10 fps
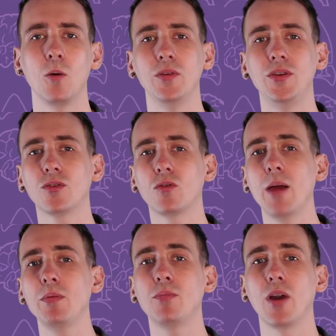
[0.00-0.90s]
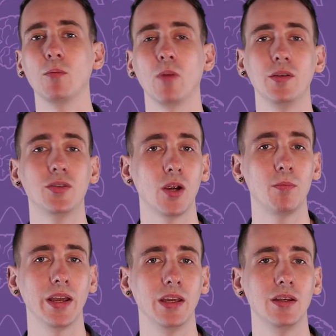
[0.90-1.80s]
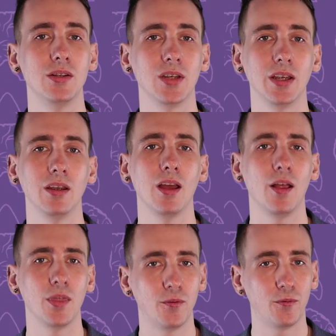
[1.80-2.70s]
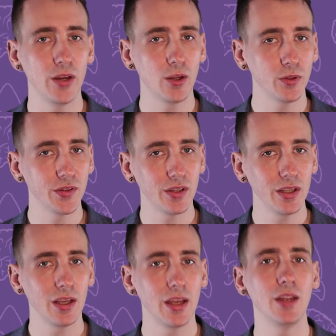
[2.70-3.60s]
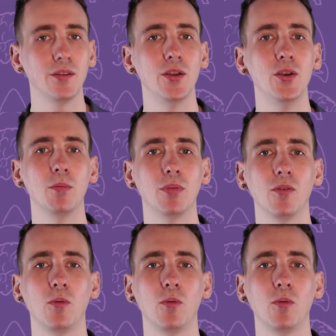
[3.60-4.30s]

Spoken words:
When describing brainwaves shown by EEG, the frequency is the number